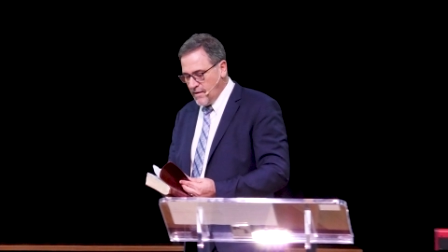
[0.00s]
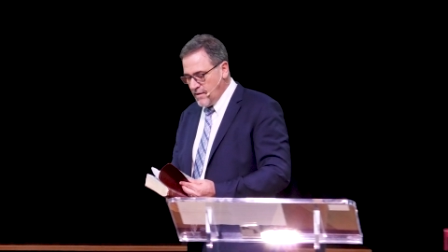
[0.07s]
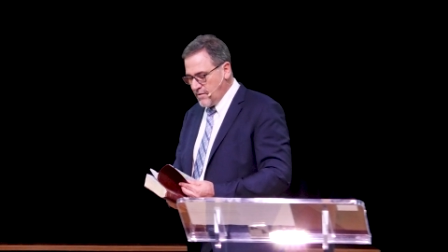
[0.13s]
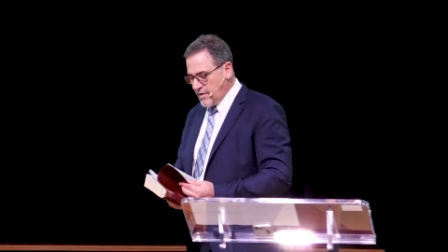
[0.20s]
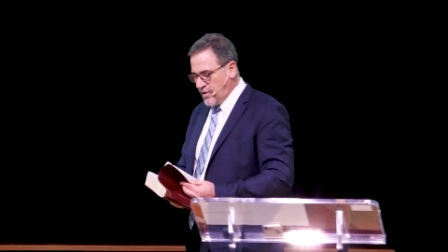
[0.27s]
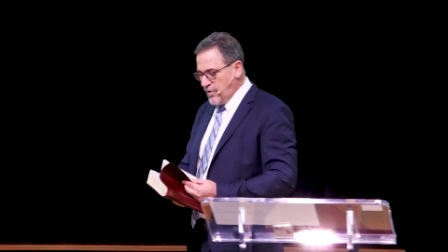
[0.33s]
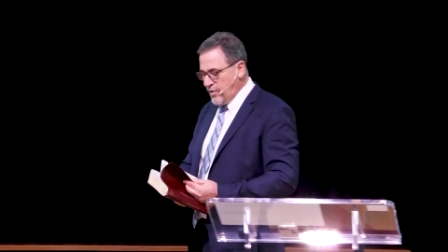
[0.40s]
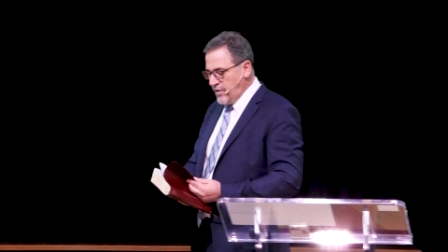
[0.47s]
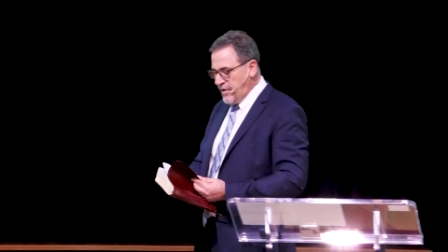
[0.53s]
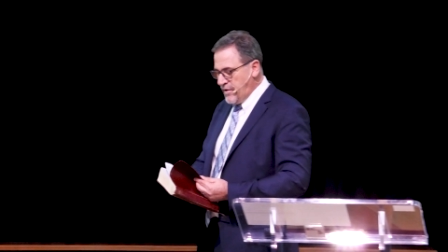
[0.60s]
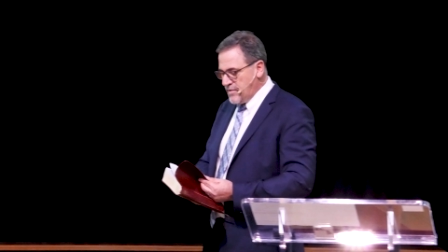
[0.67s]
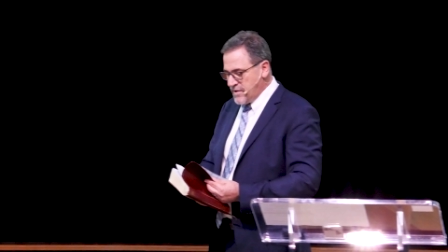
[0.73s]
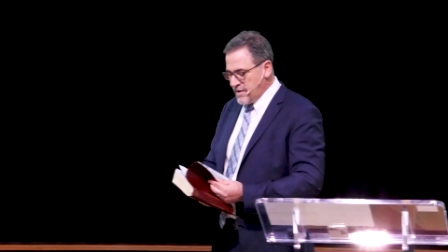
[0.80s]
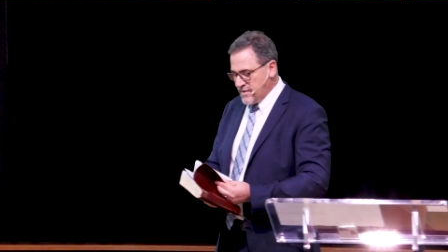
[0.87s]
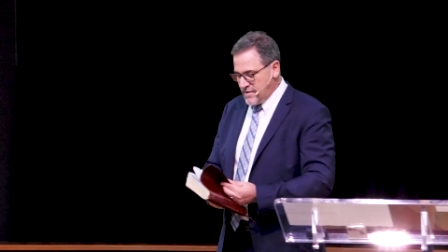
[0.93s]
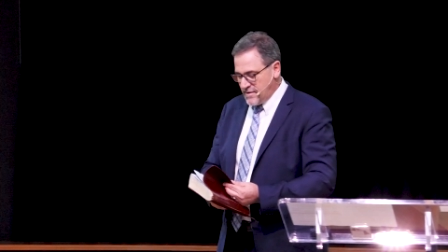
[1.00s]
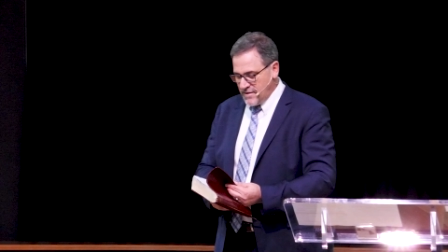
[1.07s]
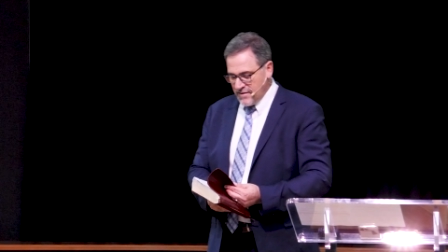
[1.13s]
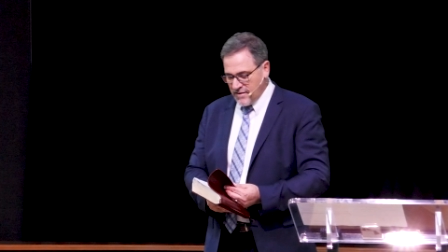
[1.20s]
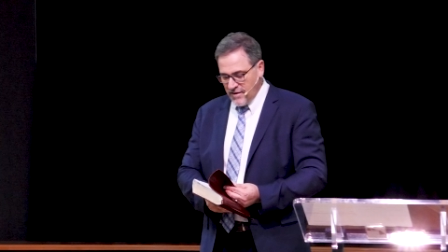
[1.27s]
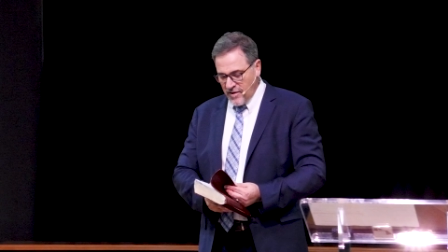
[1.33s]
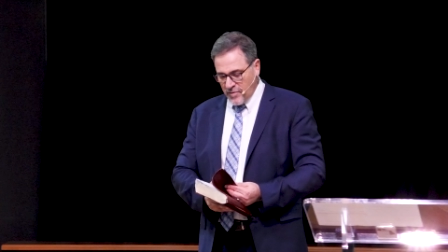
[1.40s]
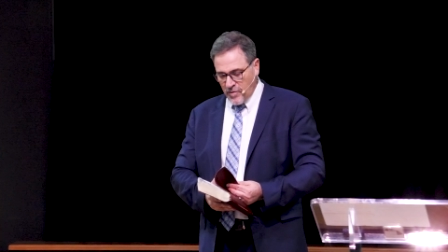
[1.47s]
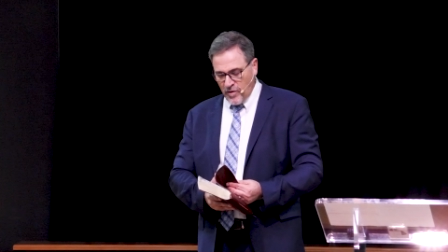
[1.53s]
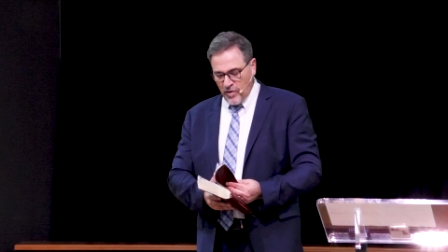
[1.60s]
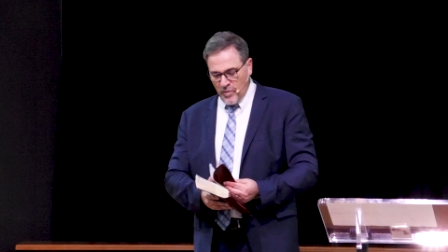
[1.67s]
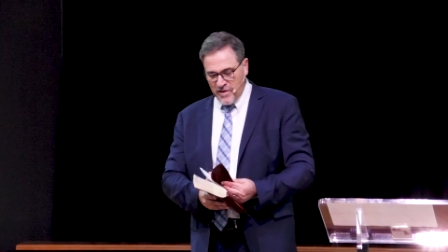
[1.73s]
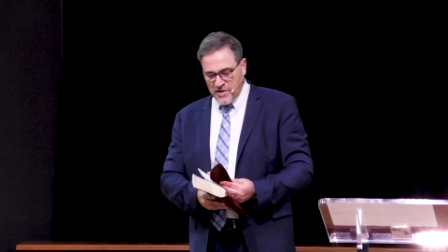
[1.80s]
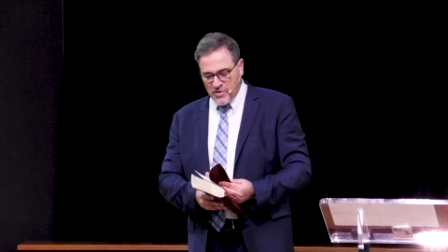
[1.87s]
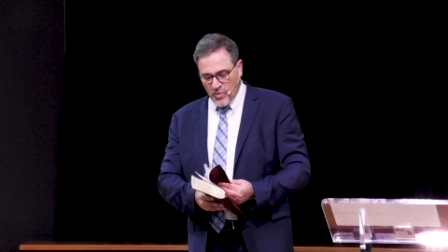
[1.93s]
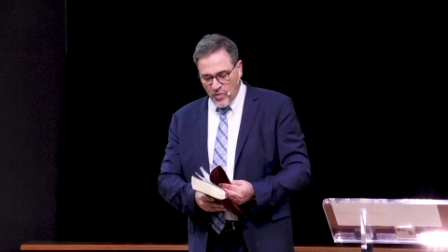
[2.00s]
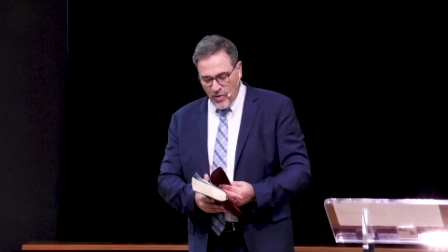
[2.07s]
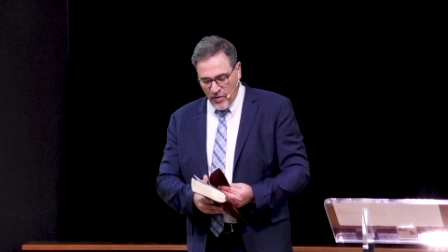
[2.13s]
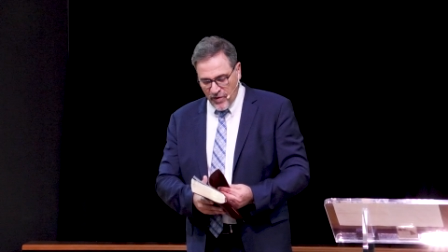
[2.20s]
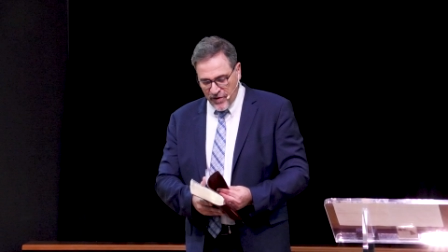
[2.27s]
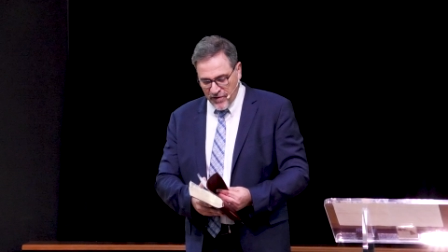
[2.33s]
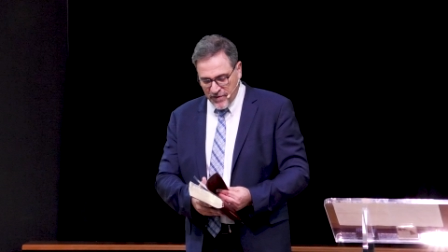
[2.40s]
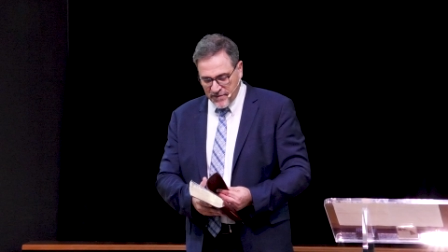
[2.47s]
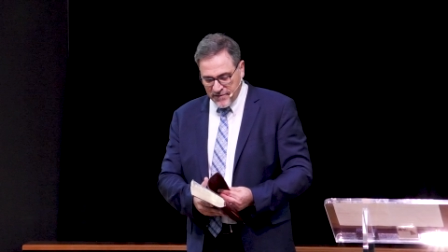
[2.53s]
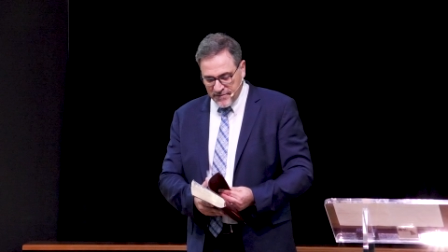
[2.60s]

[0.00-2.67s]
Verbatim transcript: The good news is God will always warn you.